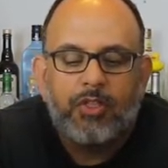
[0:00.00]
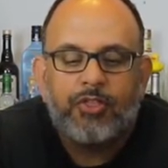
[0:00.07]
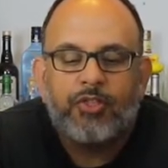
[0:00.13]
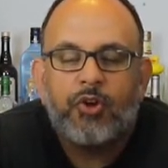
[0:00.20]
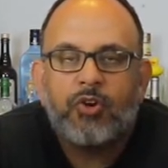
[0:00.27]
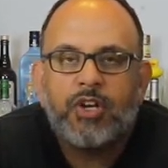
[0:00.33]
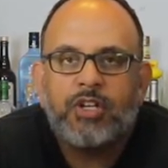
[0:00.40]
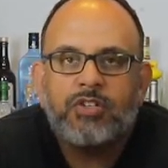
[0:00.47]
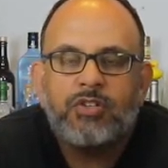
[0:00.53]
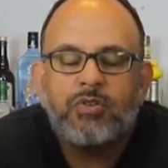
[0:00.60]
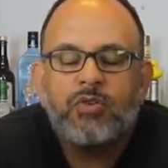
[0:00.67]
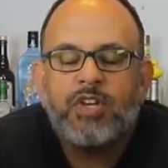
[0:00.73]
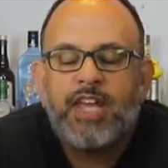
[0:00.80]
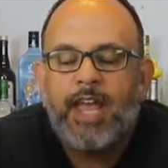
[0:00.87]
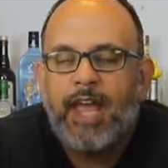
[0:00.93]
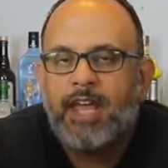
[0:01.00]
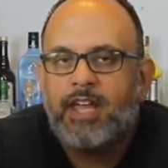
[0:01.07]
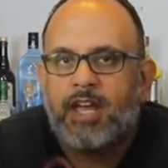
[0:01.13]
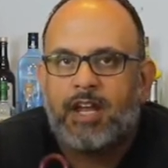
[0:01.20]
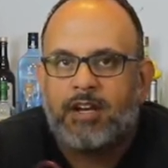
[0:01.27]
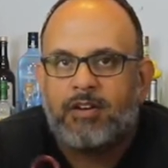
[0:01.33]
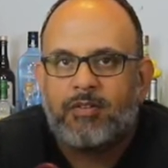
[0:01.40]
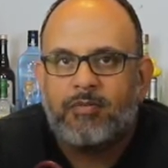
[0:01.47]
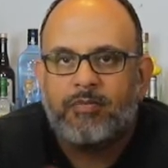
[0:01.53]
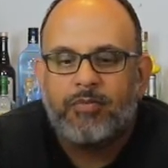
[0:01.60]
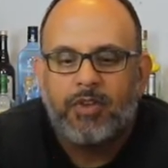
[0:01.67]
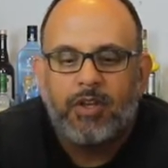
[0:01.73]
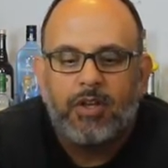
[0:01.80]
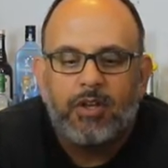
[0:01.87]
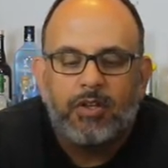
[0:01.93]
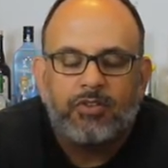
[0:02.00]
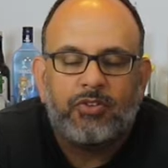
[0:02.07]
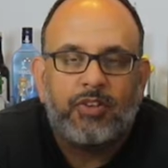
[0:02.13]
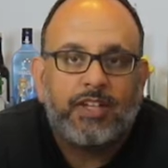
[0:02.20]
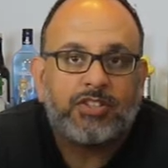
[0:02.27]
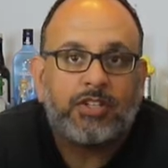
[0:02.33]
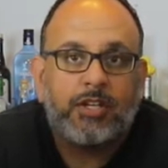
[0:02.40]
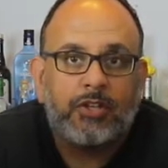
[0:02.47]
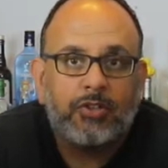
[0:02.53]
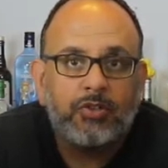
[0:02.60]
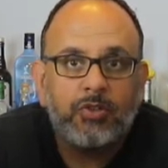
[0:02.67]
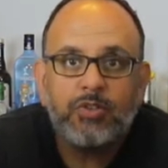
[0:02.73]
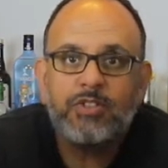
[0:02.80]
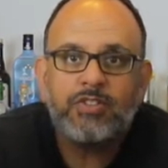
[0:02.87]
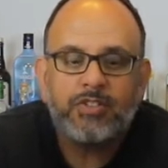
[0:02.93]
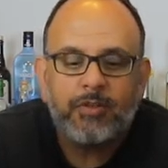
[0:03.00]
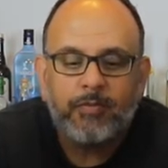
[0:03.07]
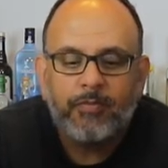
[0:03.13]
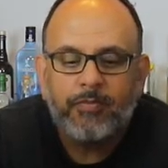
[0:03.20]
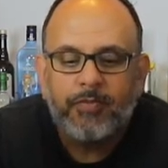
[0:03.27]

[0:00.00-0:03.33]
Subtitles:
32 kN, so that's kilonewtons.